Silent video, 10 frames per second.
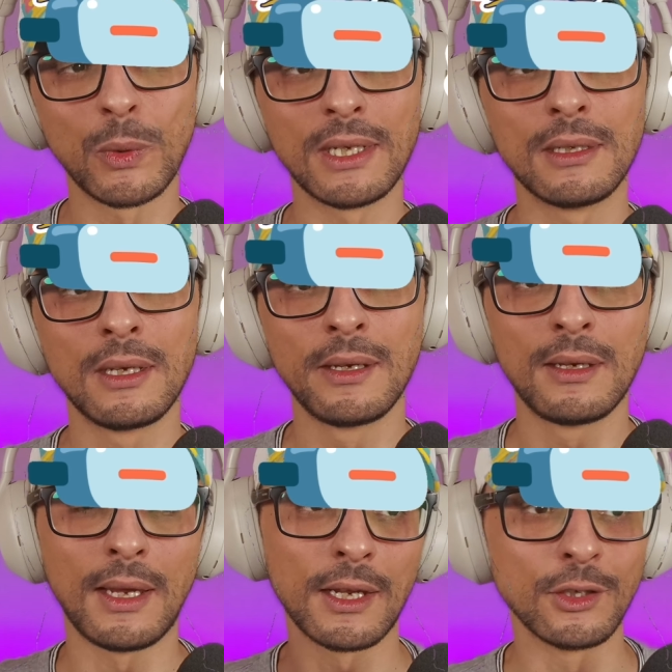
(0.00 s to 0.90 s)
way
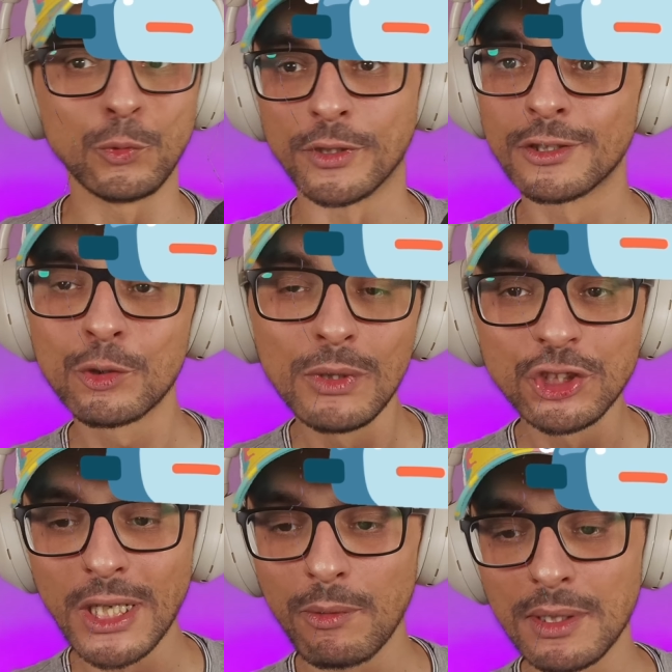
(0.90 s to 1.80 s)
I can use a screen
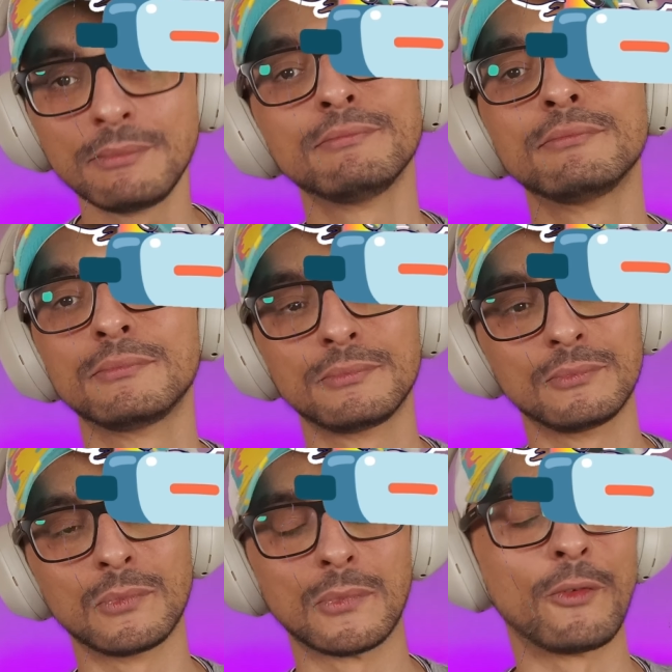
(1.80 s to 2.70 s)
sharing
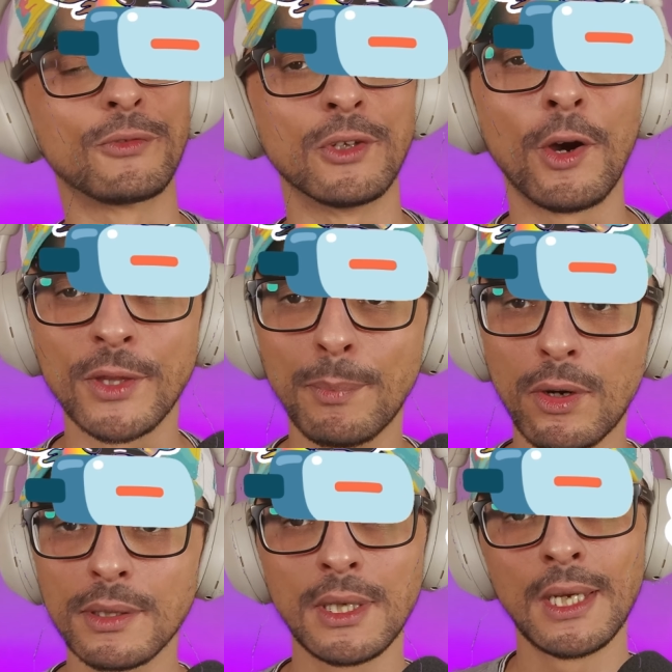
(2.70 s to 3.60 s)
of the
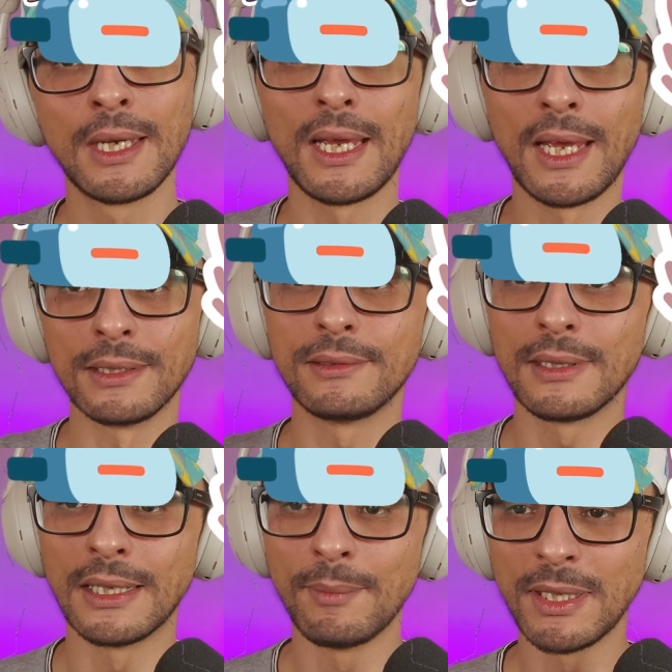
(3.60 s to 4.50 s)
board and
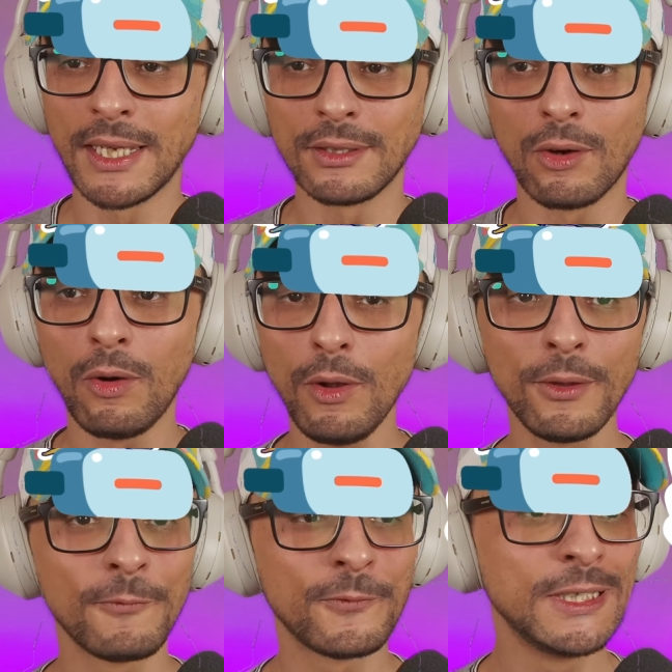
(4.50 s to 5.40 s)
eliminate all
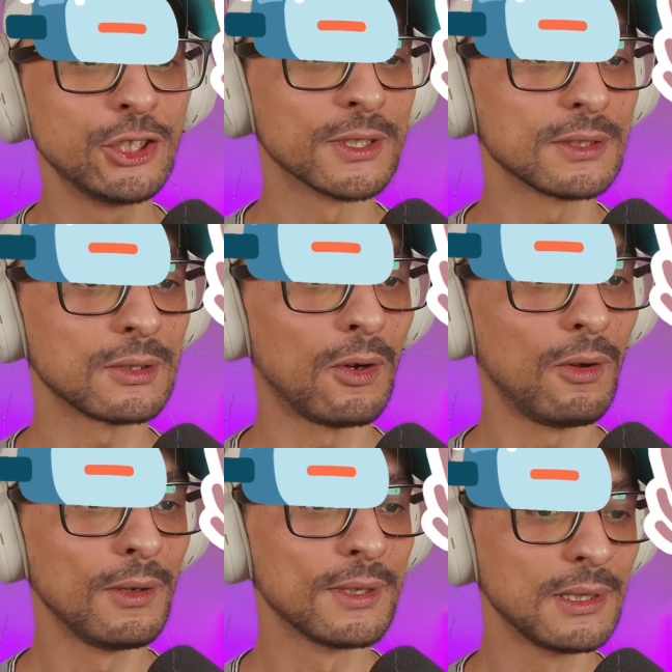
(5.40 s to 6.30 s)
the features,
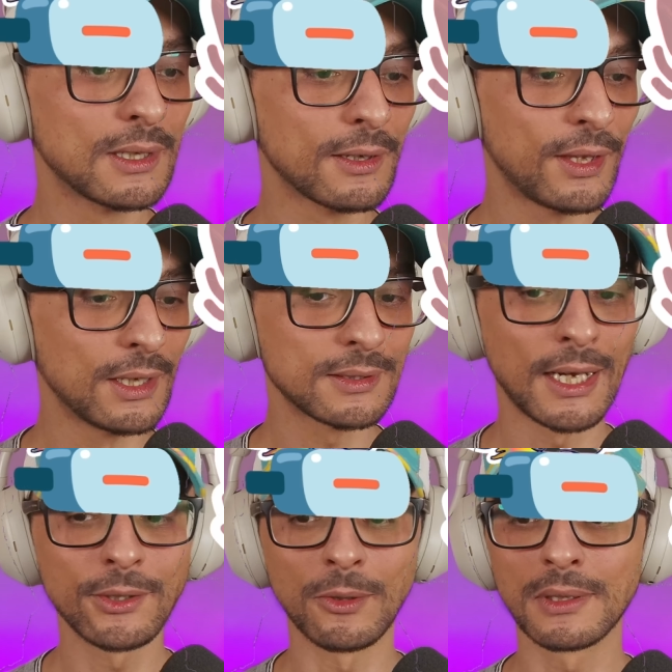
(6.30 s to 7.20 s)
all the little things
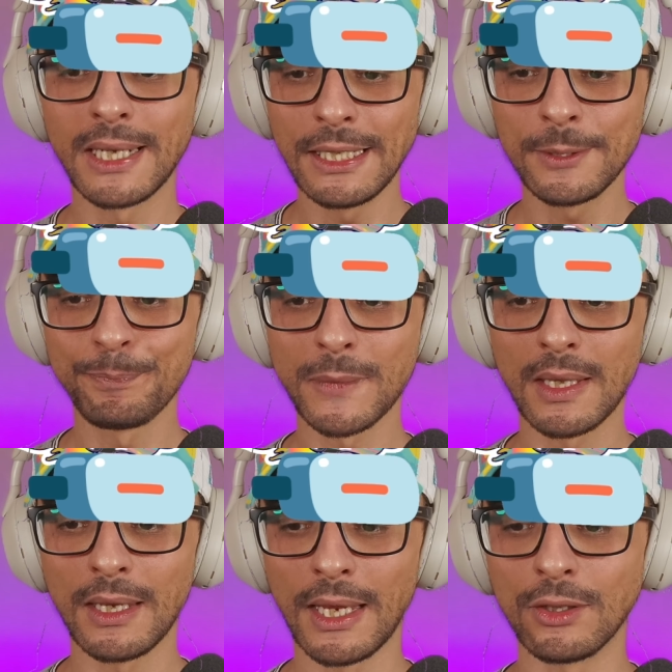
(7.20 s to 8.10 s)
I don't like
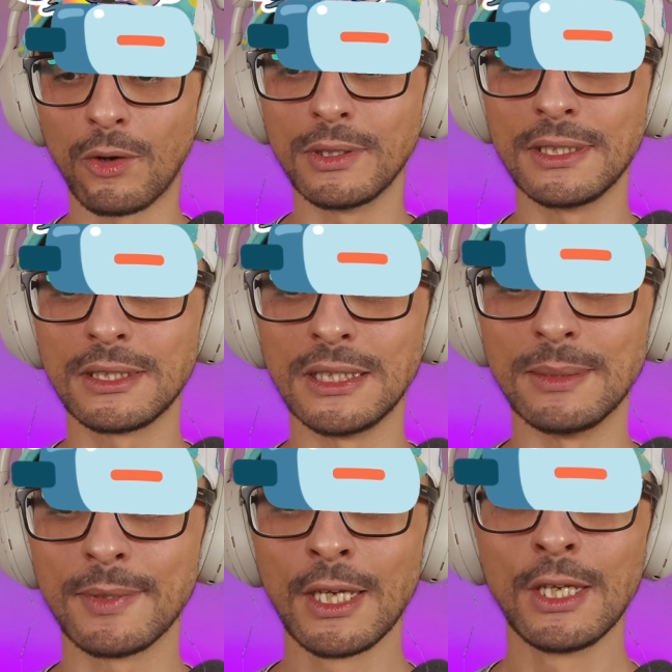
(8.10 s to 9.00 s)
and only
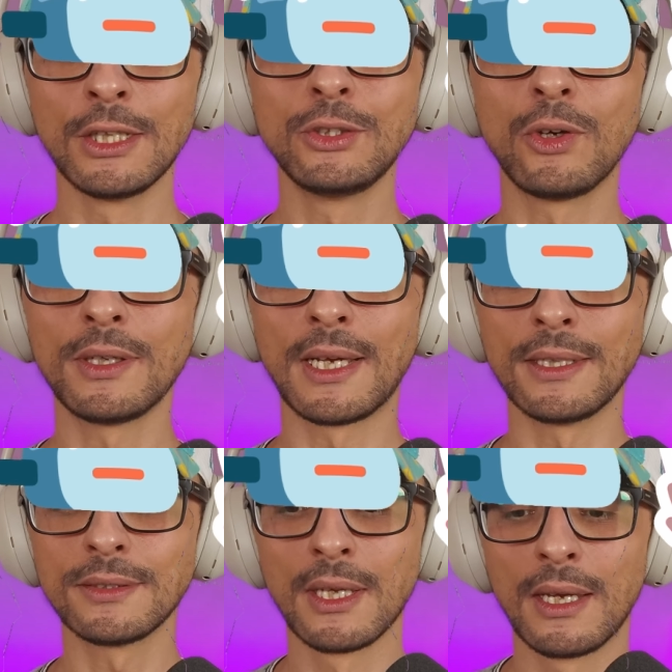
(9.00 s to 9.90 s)
keep your
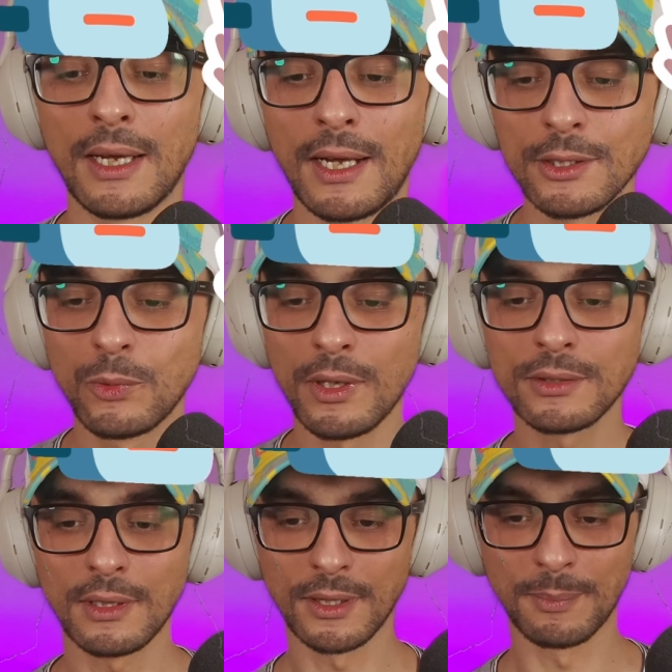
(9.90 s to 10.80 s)
nice
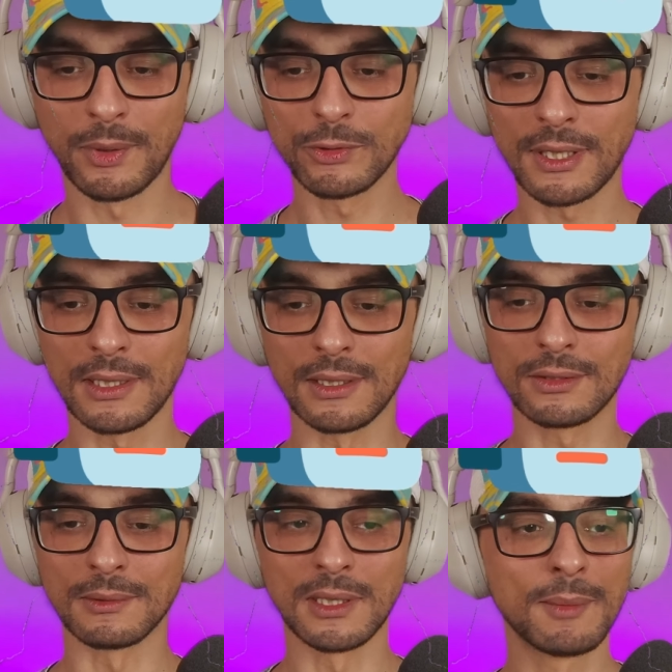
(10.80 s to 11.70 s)
artworks. And the bow tie
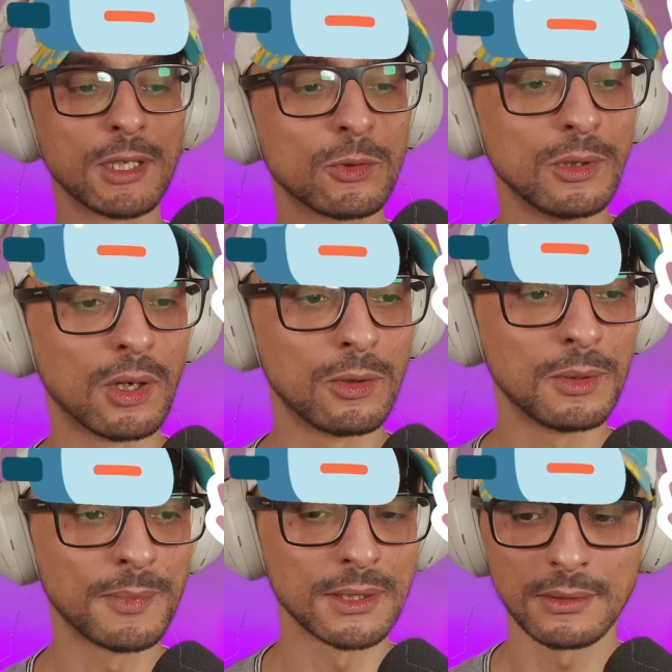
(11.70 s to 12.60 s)
is a little bit too
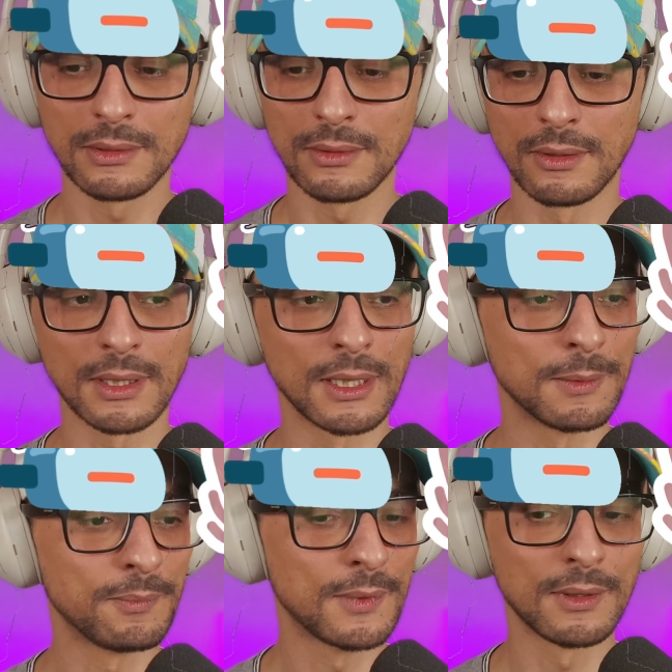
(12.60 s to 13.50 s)
low, but okay,
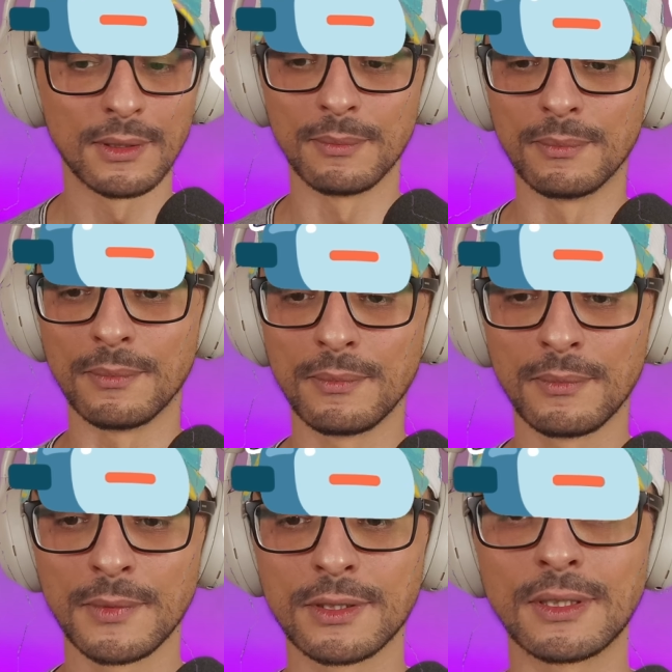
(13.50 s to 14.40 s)

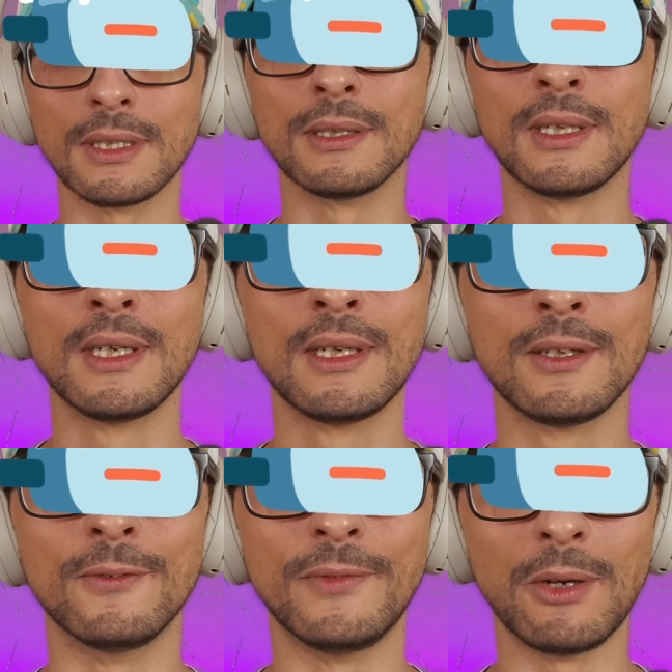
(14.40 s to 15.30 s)
still
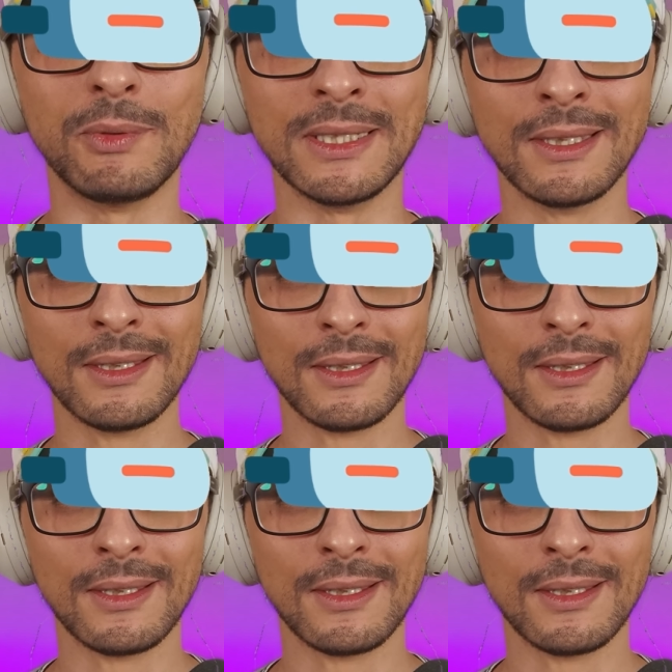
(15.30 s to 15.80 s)
very